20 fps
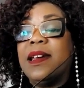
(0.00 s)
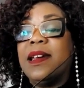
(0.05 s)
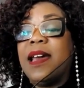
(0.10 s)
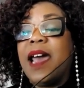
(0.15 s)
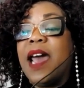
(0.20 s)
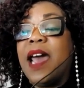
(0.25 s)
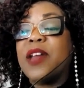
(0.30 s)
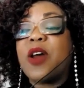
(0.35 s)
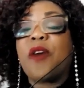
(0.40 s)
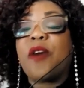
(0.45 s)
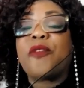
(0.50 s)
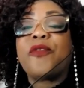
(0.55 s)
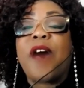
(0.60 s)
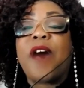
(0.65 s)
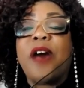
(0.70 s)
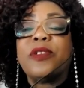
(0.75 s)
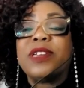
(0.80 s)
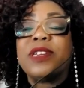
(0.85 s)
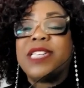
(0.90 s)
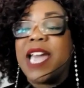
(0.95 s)
and are
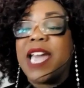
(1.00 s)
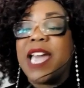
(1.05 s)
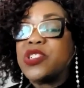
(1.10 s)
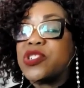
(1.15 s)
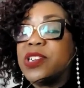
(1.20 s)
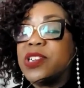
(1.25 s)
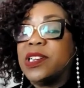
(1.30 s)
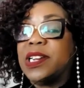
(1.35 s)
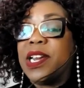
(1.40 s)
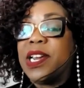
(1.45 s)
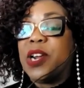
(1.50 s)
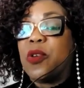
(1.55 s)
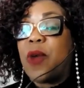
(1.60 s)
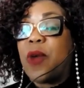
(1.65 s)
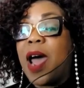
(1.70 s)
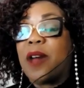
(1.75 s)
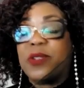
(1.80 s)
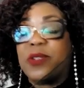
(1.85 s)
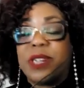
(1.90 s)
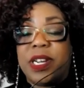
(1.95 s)
foundationally
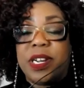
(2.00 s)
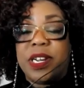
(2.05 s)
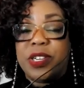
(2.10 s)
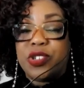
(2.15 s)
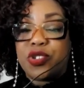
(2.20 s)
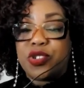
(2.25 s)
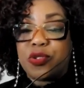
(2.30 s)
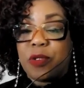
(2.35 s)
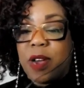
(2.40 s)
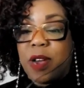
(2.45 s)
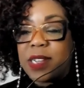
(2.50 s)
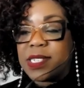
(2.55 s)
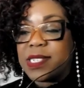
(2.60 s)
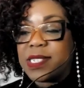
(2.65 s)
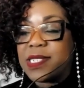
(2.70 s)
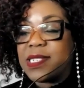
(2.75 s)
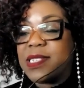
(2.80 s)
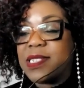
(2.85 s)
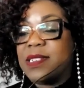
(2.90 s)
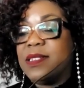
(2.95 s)
grounded in trust.